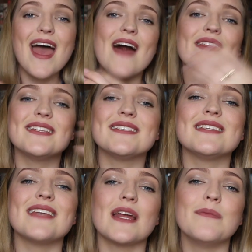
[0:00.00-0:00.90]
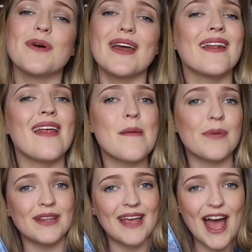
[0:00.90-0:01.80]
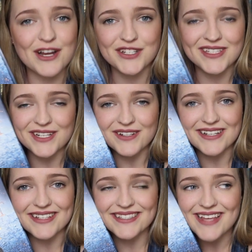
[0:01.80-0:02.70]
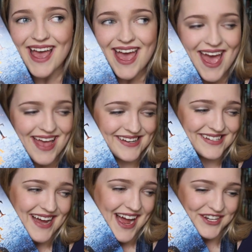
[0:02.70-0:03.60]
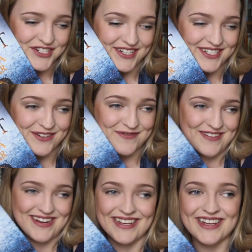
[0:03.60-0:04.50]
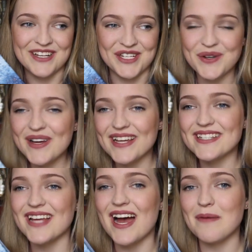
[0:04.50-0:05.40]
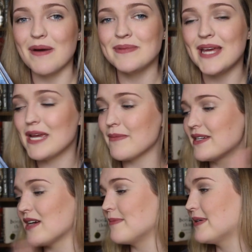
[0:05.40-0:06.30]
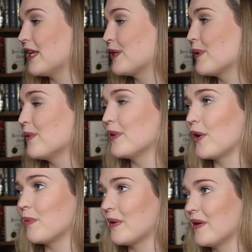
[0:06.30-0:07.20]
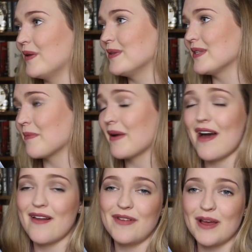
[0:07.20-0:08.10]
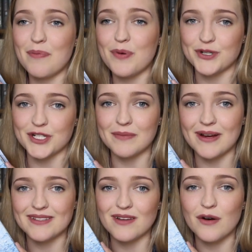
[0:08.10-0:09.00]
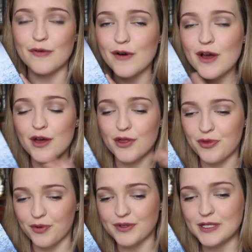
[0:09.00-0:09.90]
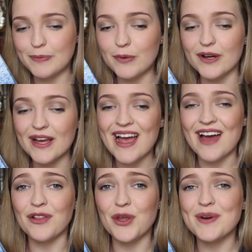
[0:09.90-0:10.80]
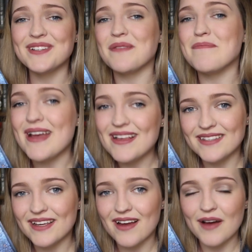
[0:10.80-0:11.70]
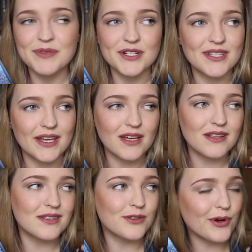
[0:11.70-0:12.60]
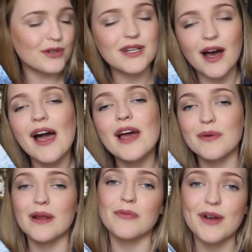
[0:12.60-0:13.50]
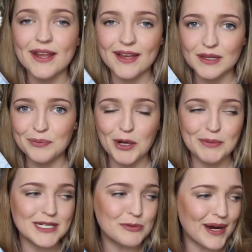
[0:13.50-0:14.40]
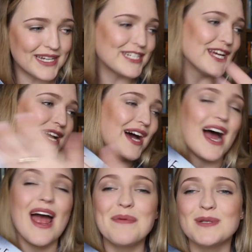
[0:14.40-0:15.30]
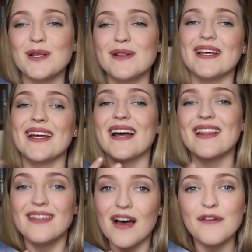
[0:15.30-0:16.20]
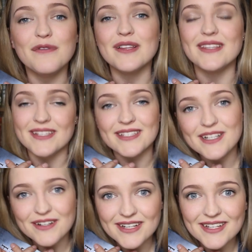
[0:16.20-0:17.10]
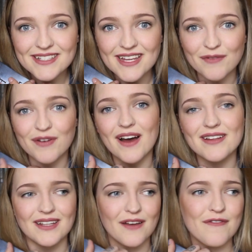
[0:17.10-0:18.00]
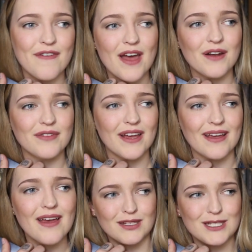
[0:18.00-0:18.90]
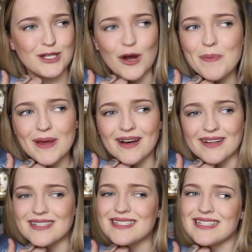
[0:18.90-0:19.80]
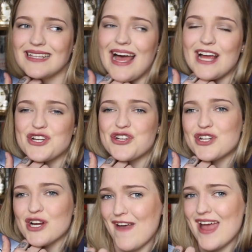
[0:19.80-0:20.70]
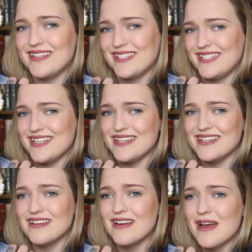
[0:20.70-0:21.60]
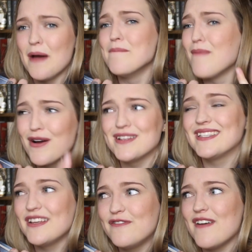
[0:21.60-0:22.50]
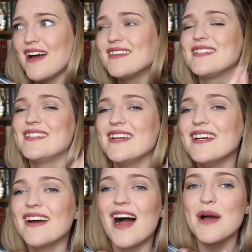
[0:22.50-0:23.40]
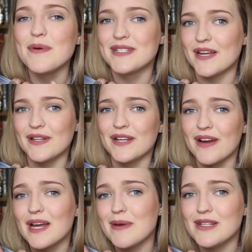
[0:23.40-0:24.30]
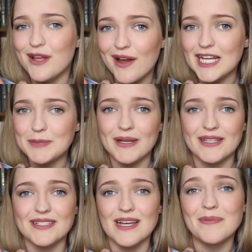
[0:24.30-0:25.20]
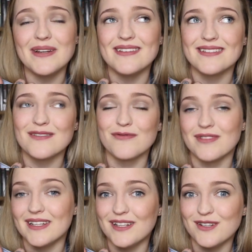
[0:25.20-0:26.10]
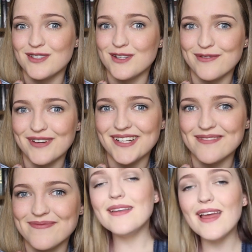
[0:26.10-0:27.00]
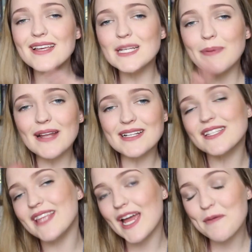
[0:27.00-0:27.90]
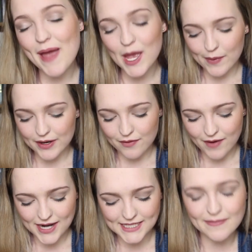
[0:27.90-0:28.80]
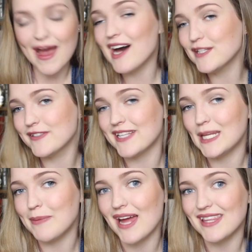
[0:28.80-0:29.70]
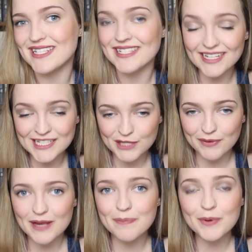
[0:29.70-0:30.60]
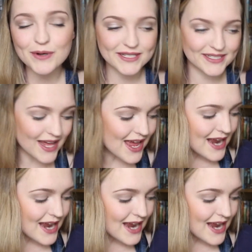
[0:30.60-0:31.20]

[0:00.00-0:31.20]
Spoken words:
And this is the second book in the Ember in the Ashes series, and I just really enjoy it. I'm taking my time to get through it though, because I'm kind of like pushing myself through this book, and although it is amazing, I'm just like so tired when I'm reading at the moment. But I absolutely love this series, and if you guys are like a fan of like dystopia slash fantasy, mostly fantasy, I would definitely recommend that you guys pick this up. It is really good so far. Next up, I'd like to thank Penguin Random House for sending me out these next three books.